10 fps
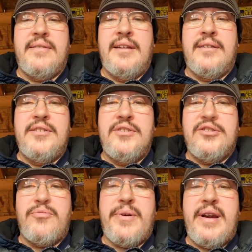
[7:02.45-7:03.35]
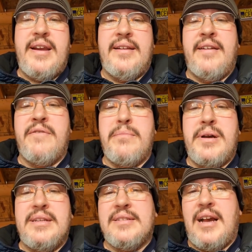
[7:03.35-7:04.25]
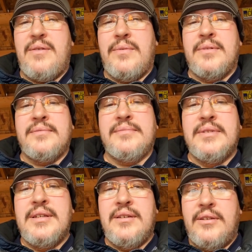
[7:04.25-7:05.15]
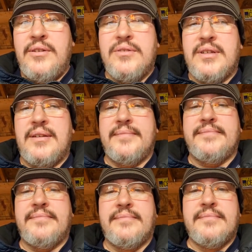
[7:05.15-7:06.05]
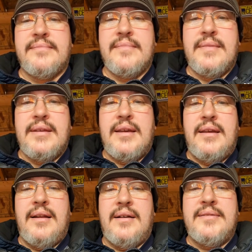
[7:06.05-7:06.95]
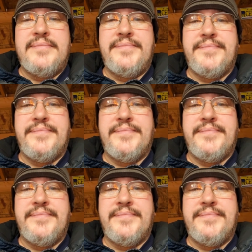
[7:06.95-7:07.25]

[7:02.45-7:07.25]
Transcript: You know, use your brain. Everybody's got one. Use it. You know.